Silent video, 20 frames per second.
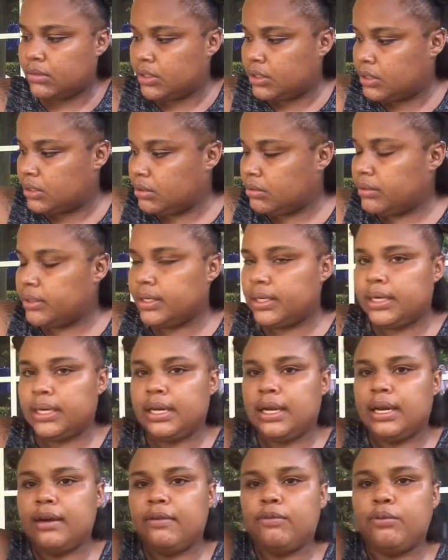So we're gonna
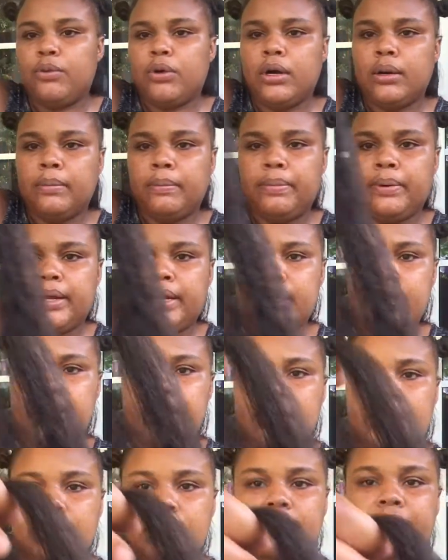have one plait
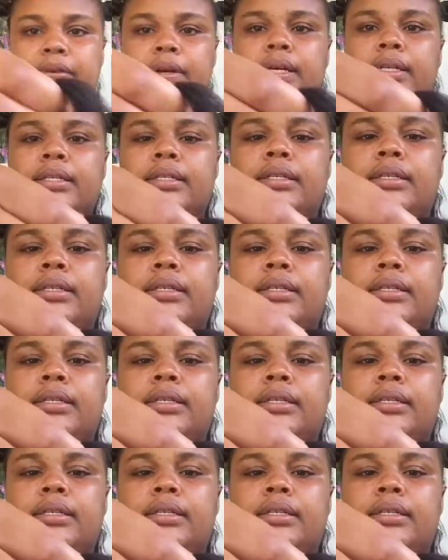this fat.